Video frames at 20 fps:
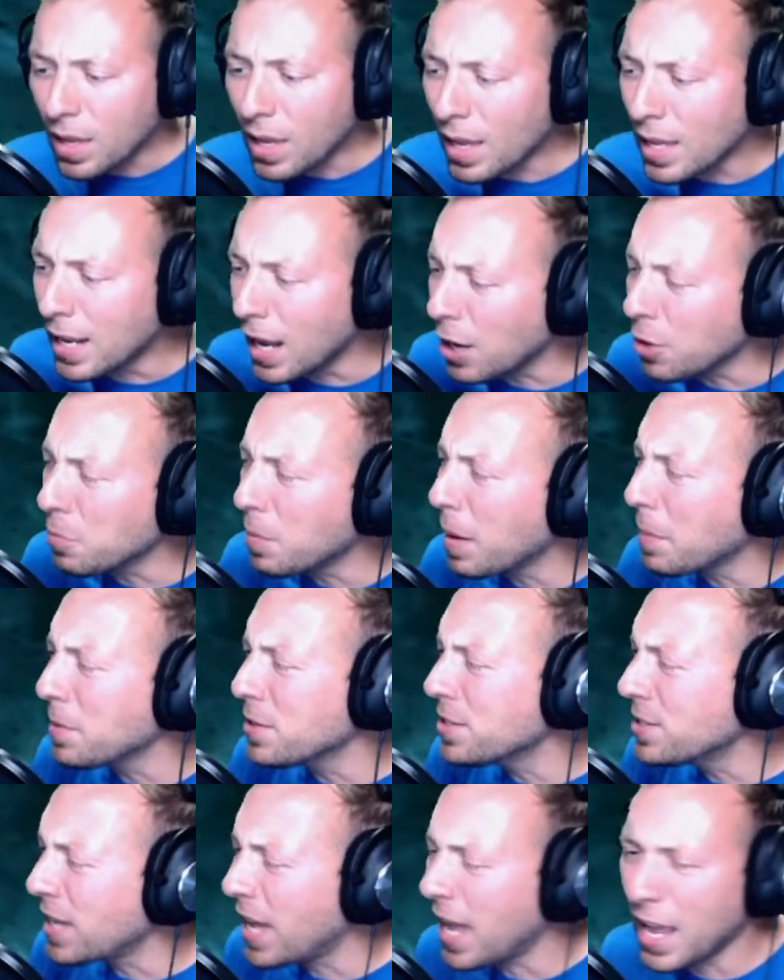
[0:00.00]
Now you may be
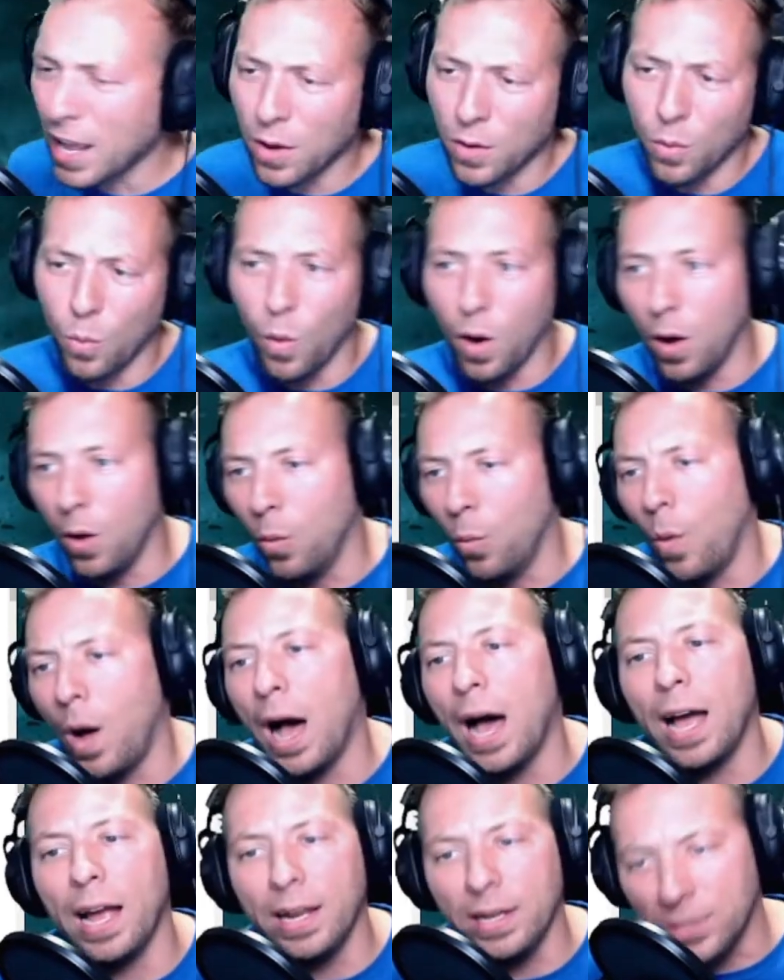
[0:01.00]
saying, well,
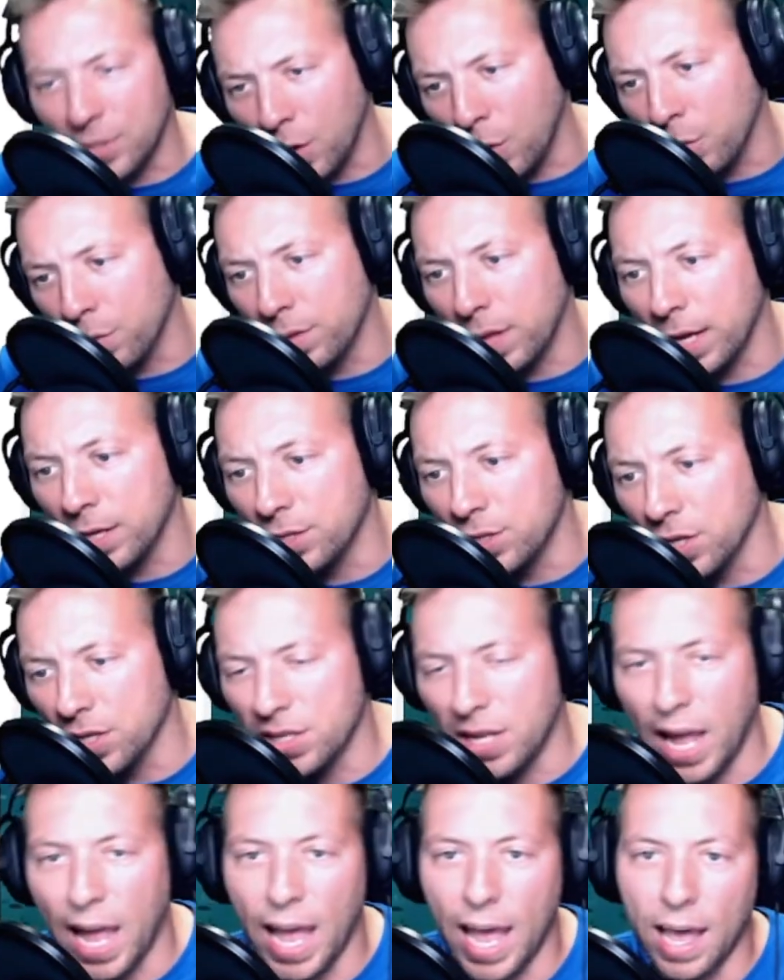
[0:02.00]
why don't they just
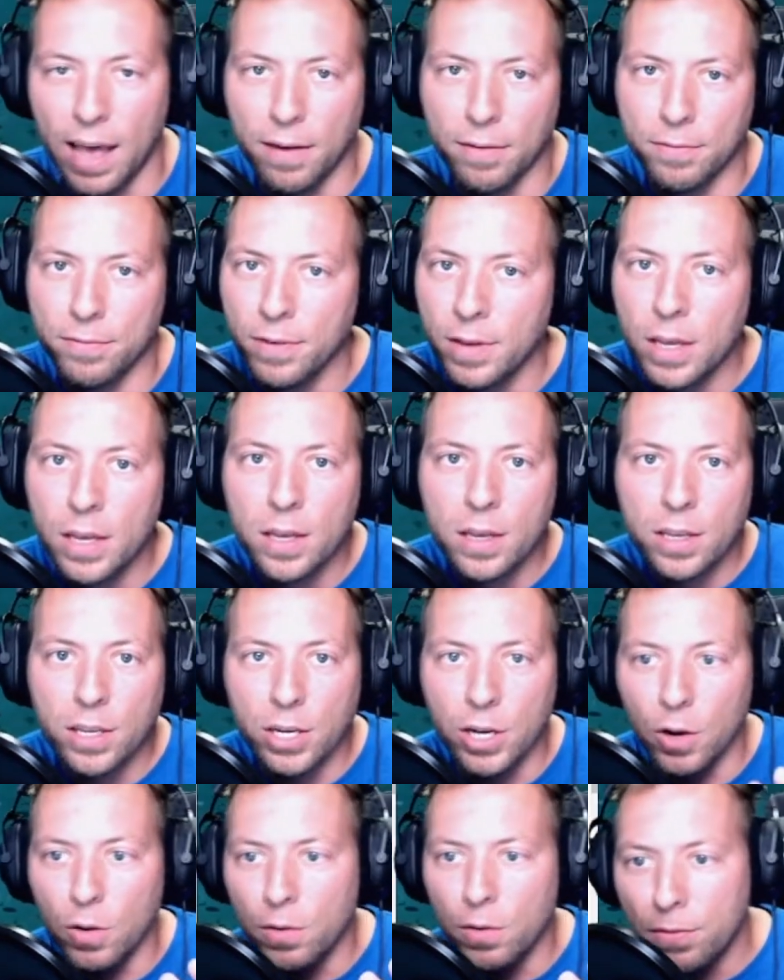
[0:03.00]
have, you
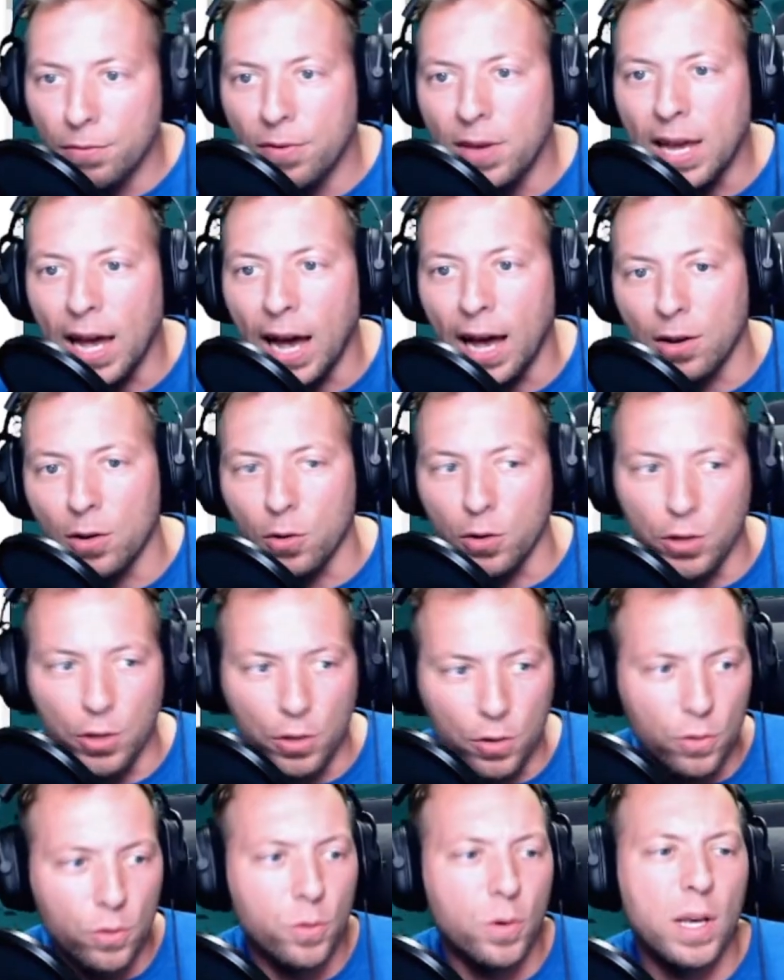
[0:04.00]
know, fiat or
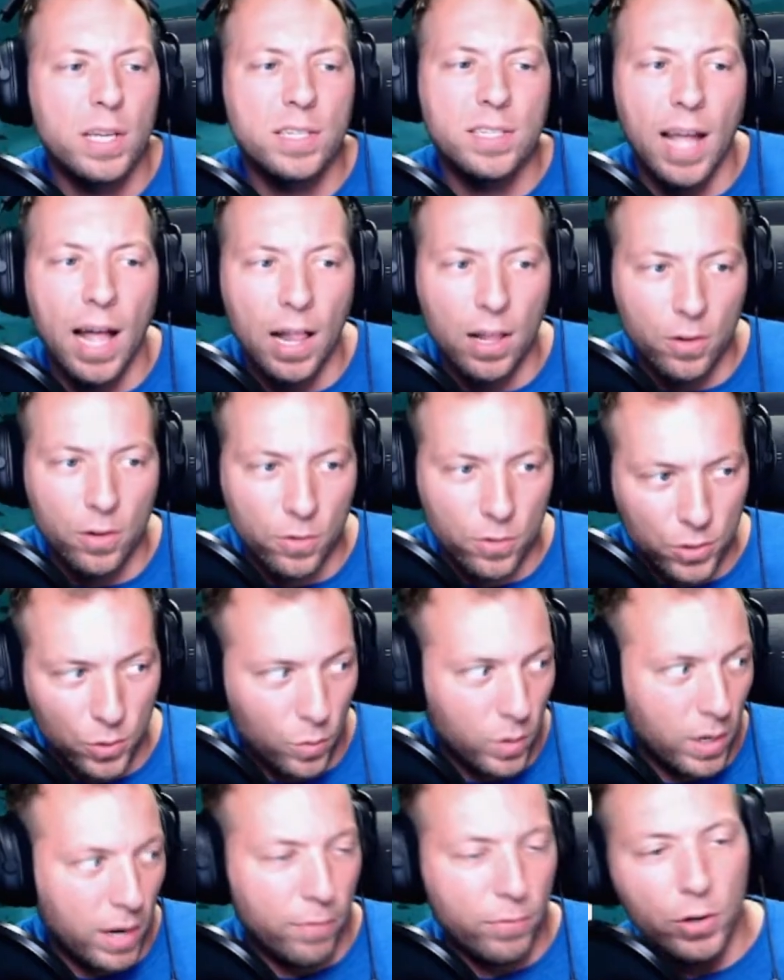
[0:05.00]
US dollars or
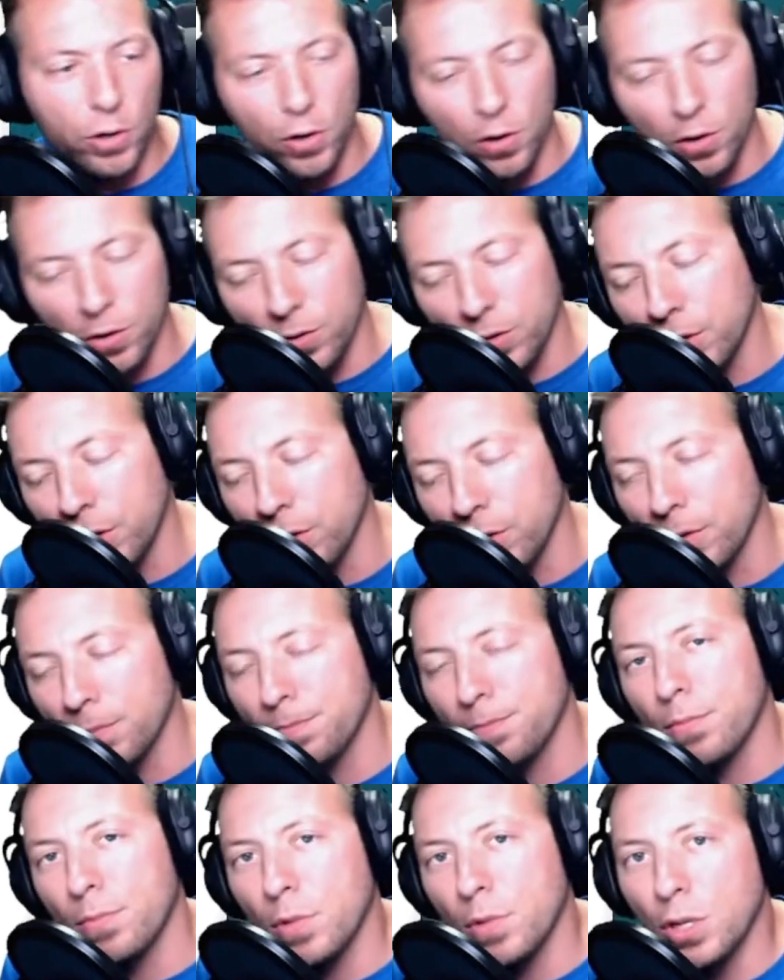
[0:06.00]
whatever you're you
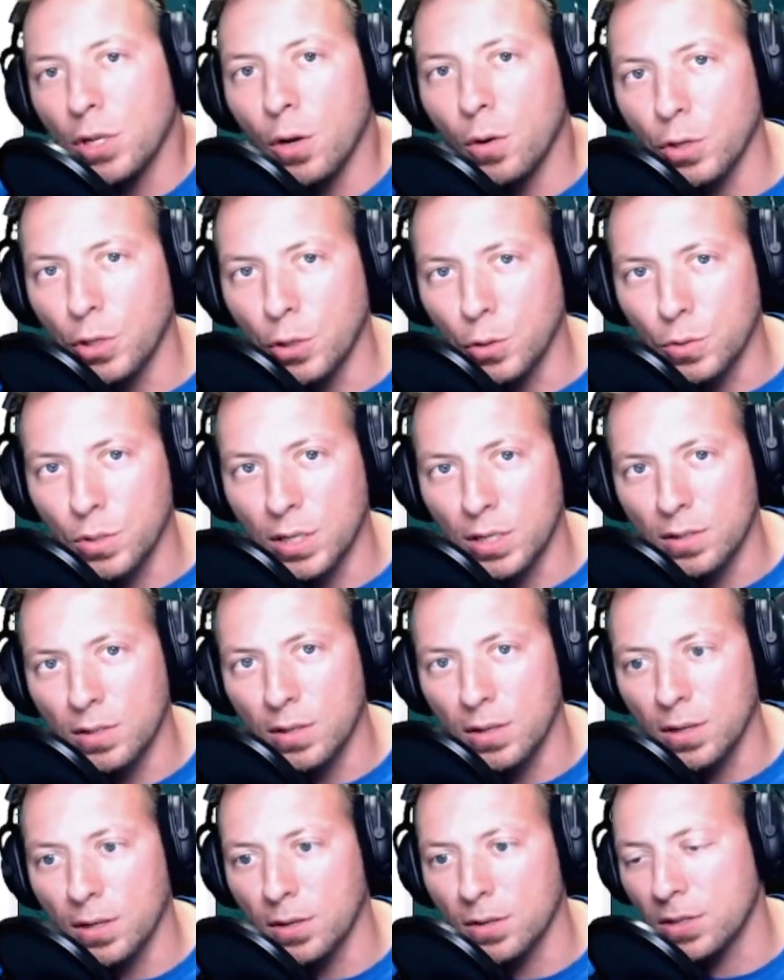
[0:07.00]
know, using
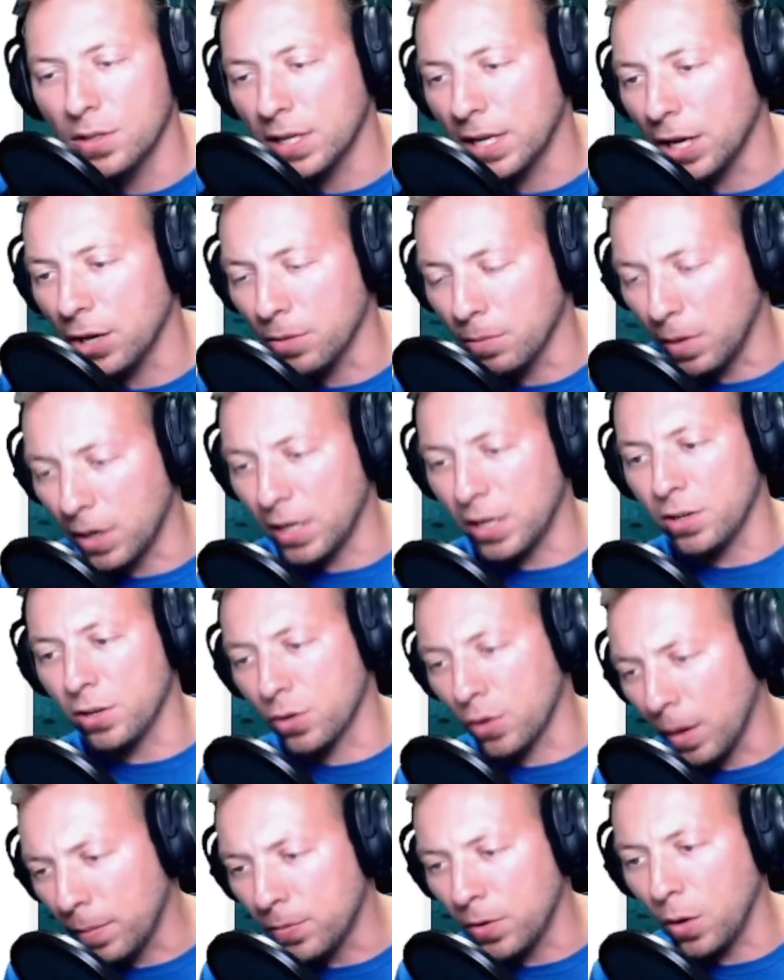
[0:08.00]
to get your money into
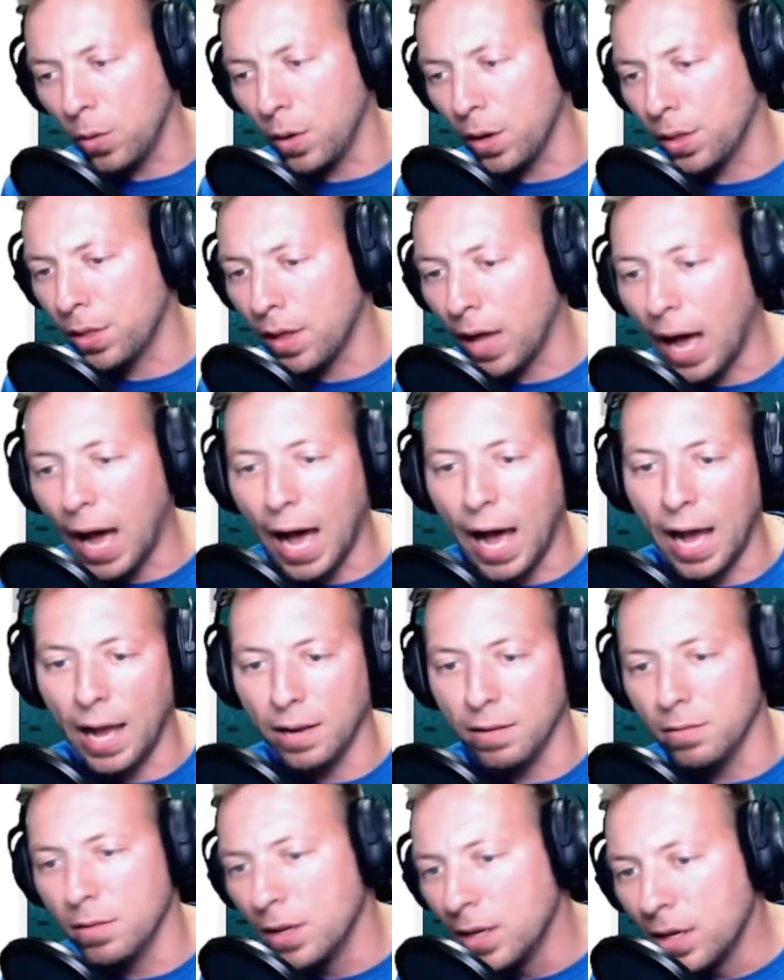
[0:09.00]
crypto with
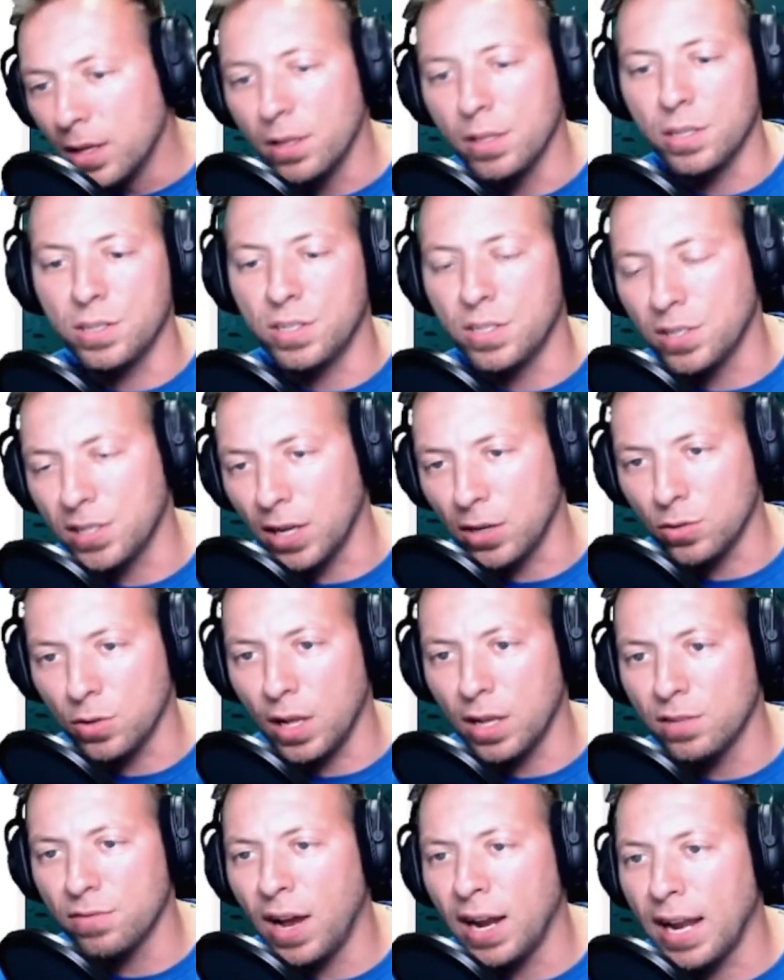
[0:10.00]
on this
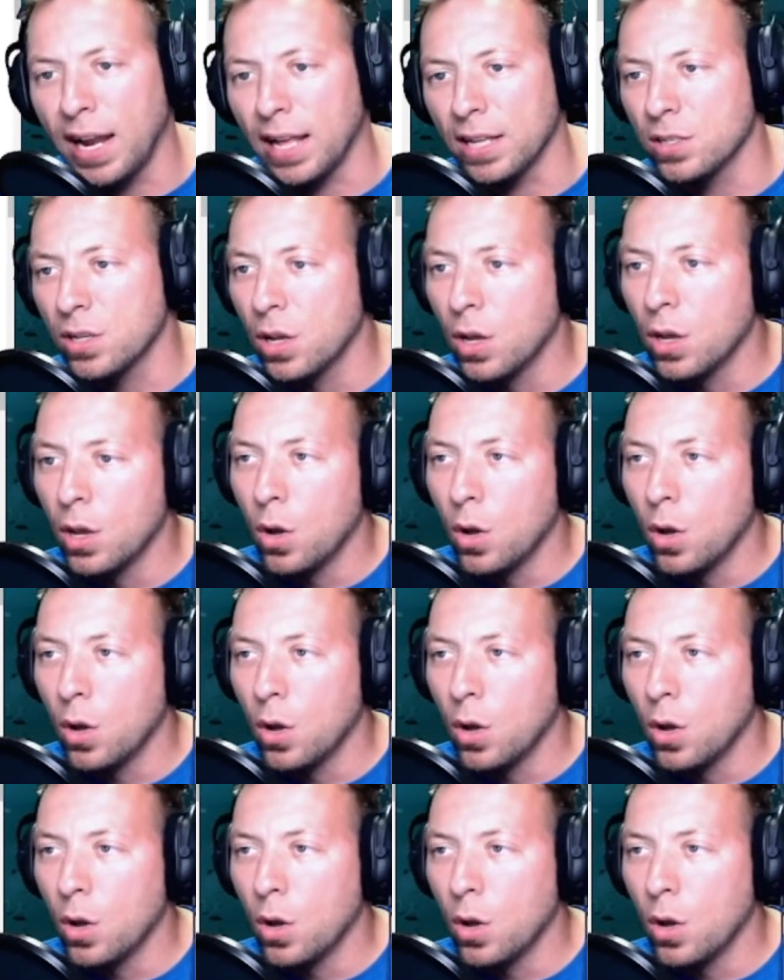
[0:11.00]
decentralized finance?